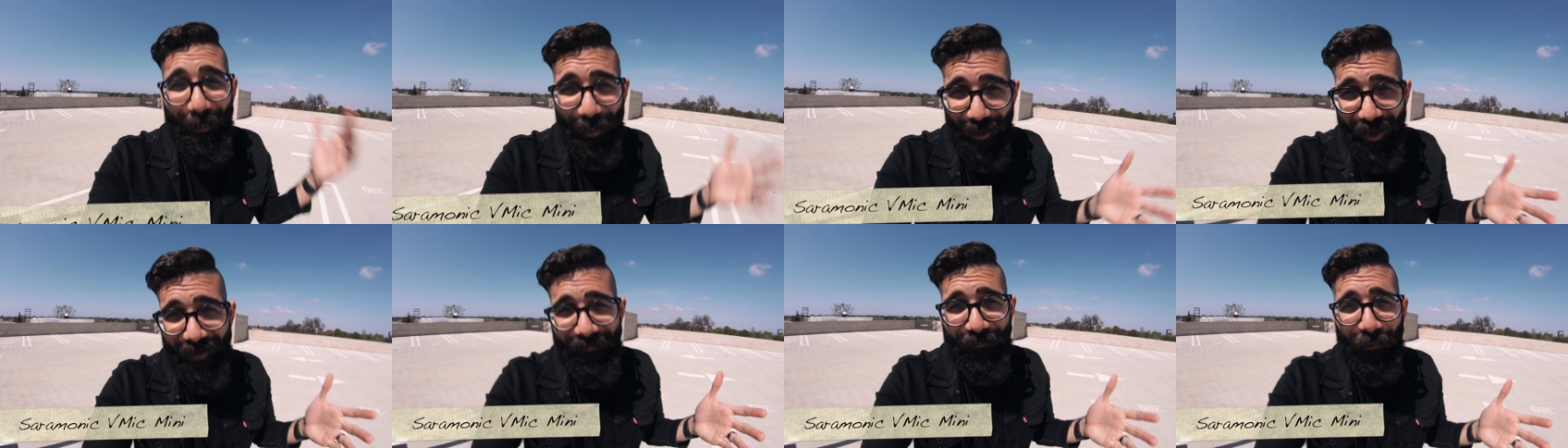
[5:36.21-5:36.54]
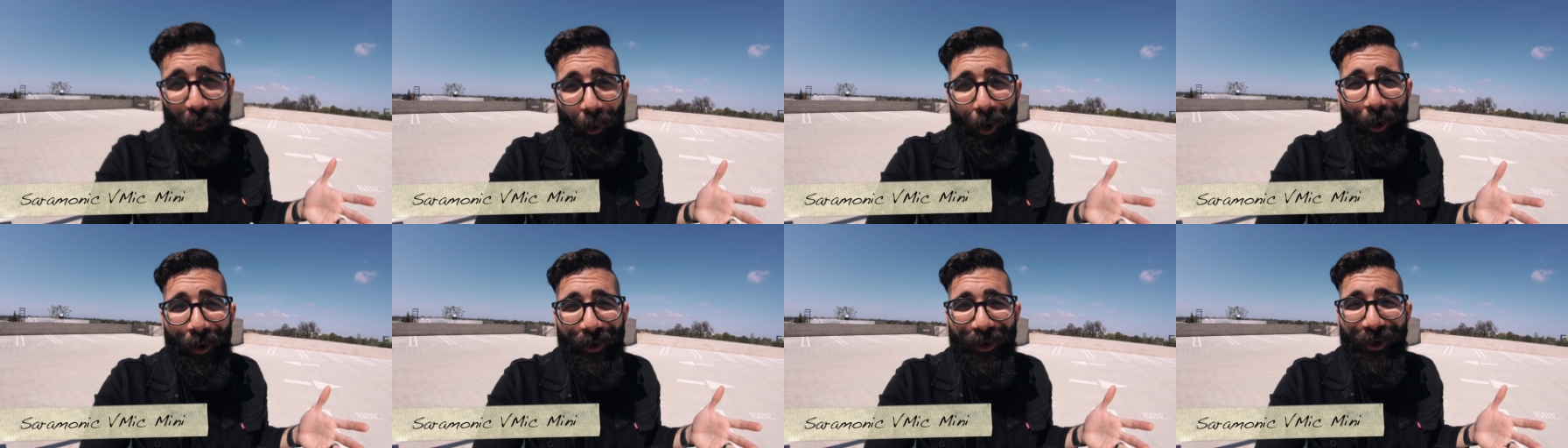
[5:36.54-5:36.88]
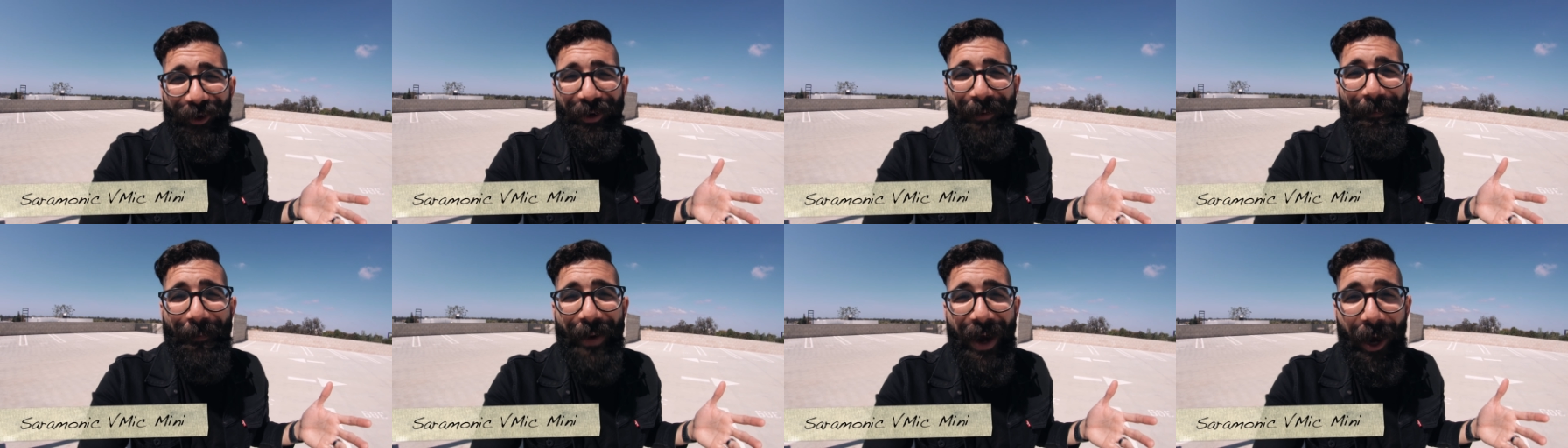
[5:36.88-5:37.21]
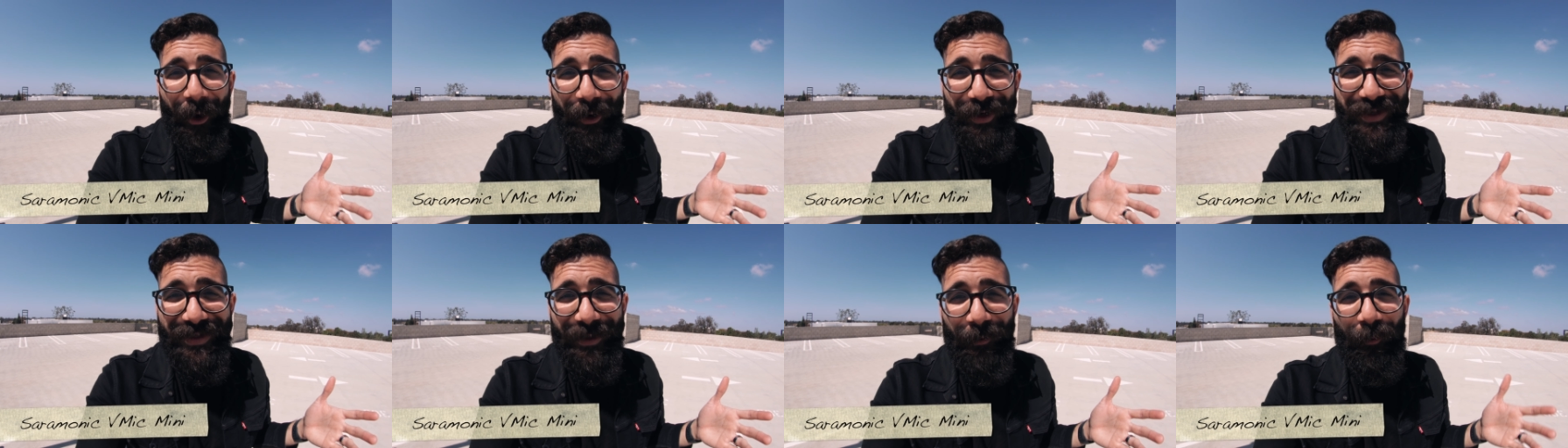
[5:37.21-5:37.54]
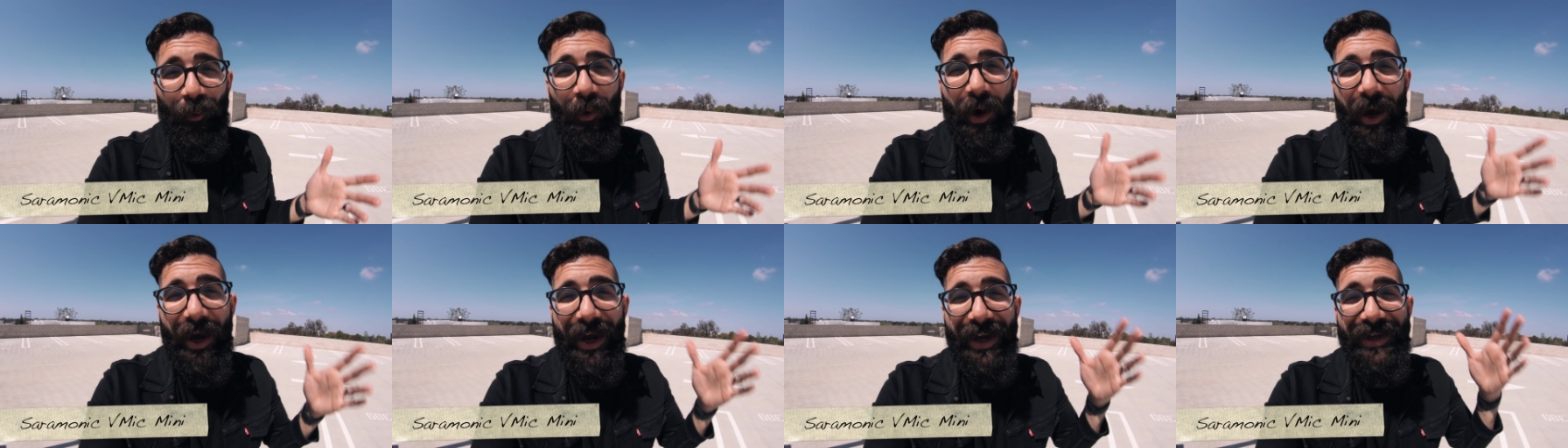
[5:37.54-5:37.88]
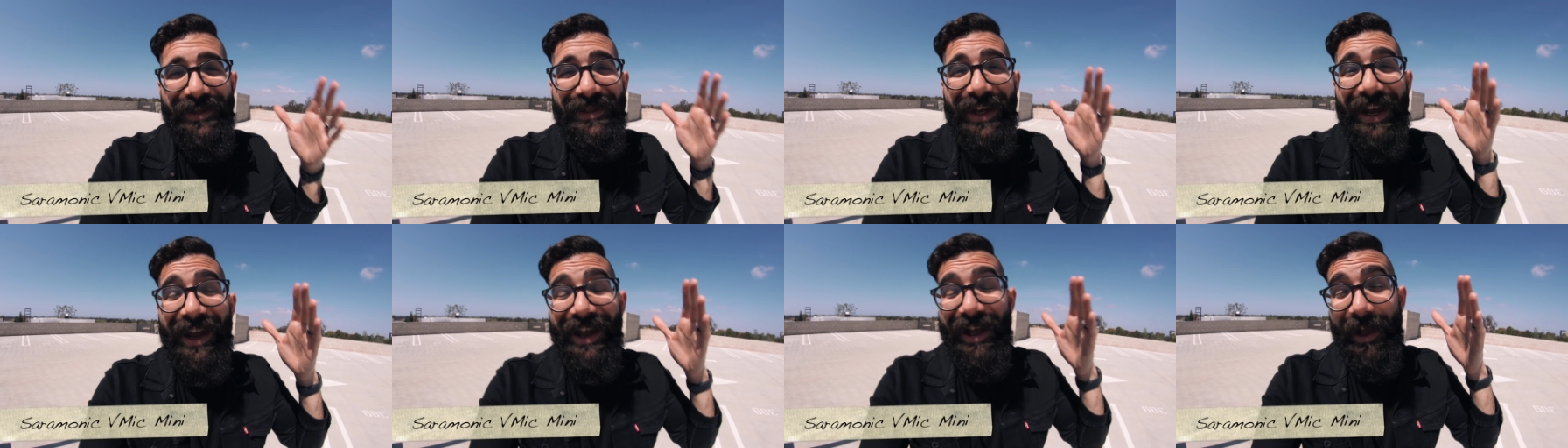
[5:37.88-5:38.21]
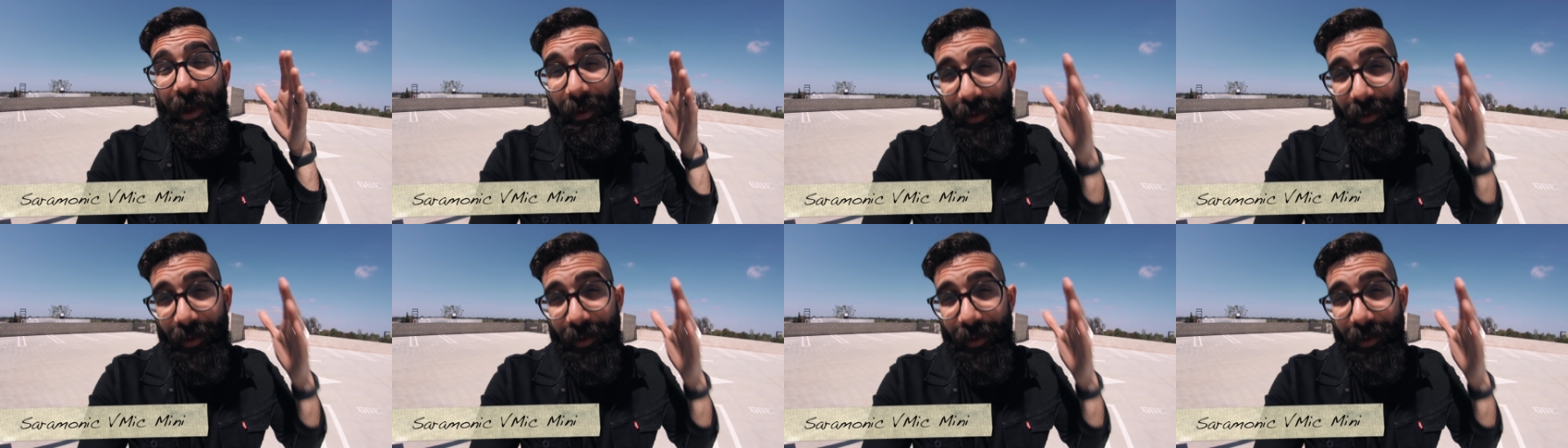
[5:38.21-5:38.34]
But for audio comparison wise,